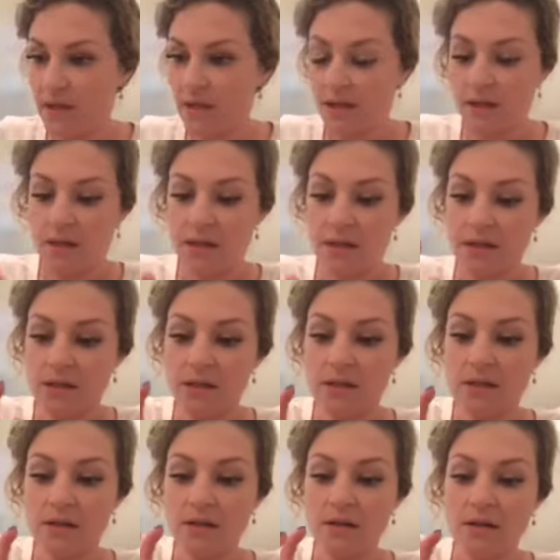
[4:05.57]
hand
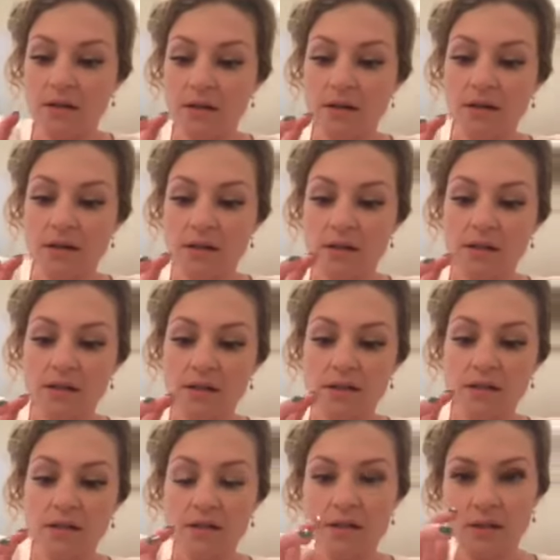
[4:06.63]
there,
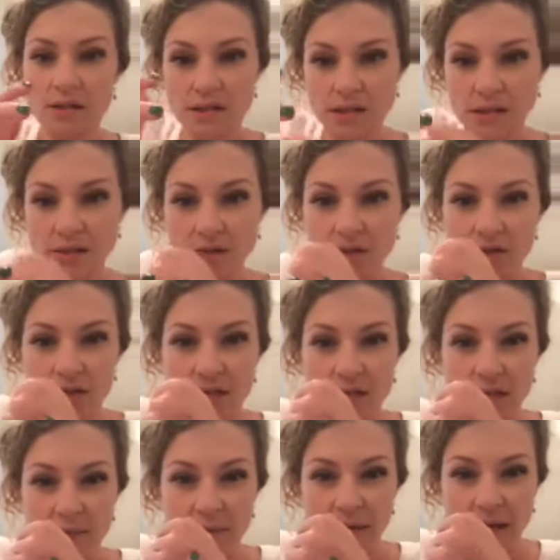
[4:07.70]
so you can see you can just
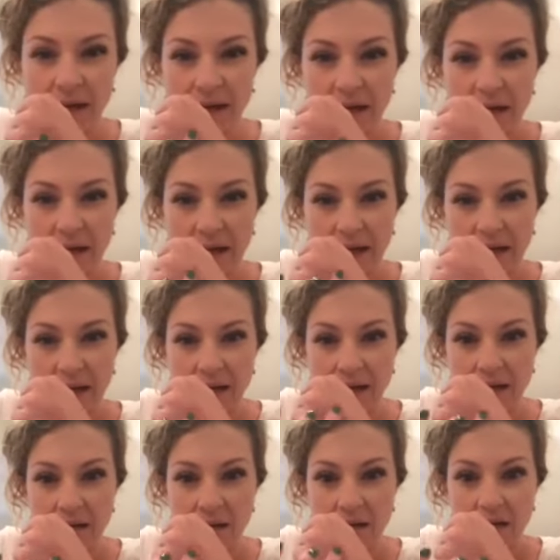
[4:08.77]
keep
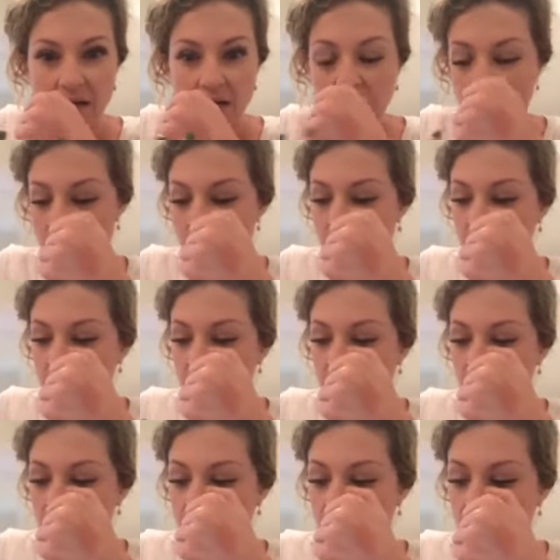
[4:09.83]
adding
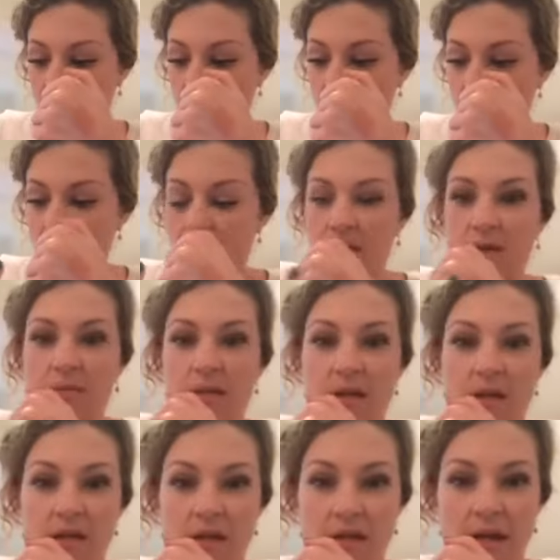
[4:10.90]
more
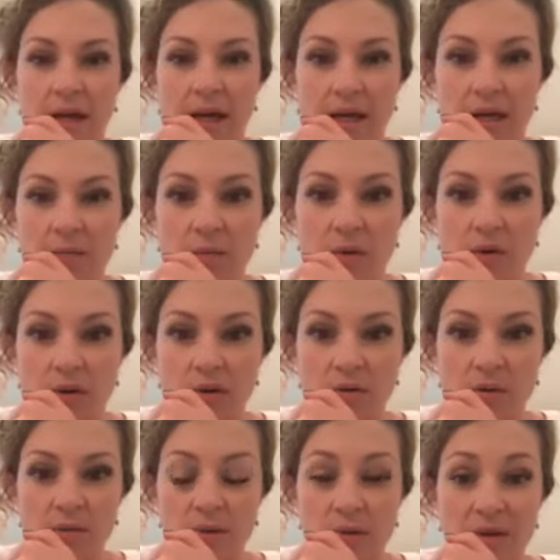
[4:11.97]
pigment, adding more
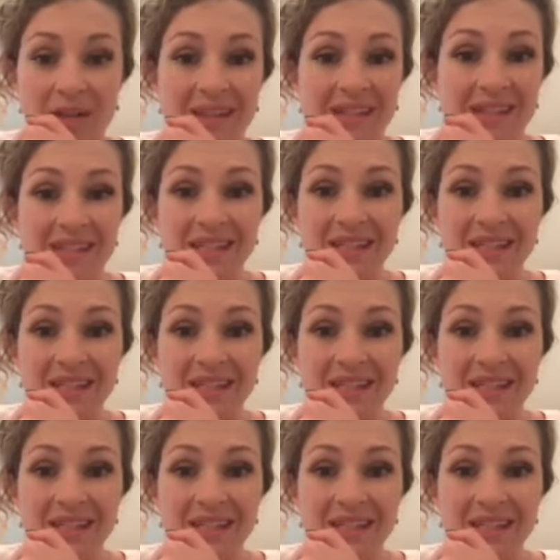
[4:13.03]
loose mineral. Again, this is the